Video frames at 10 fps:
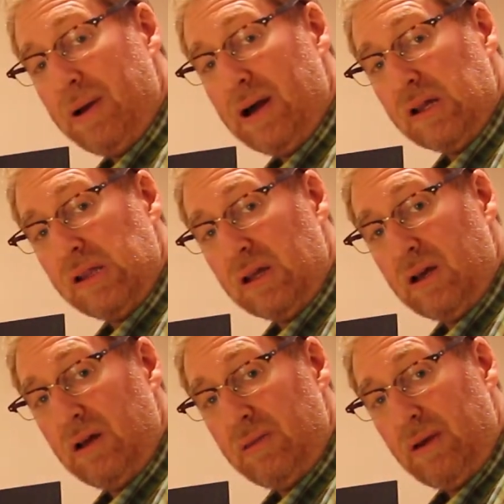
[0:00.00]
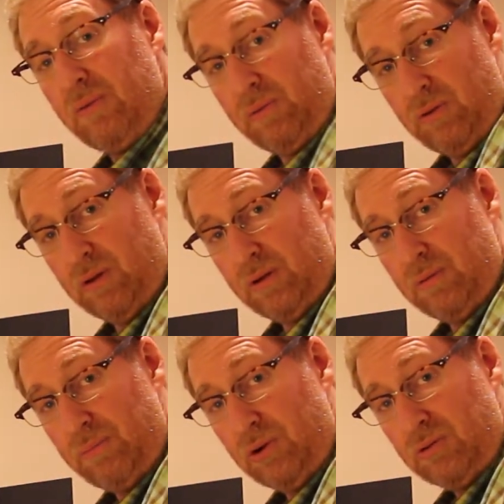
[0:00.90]
box that you can
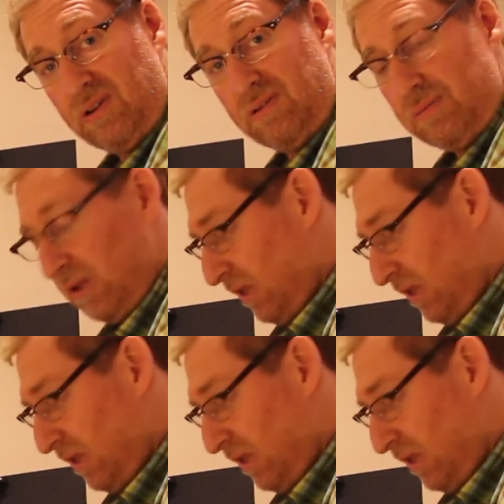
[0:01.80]
purchase from us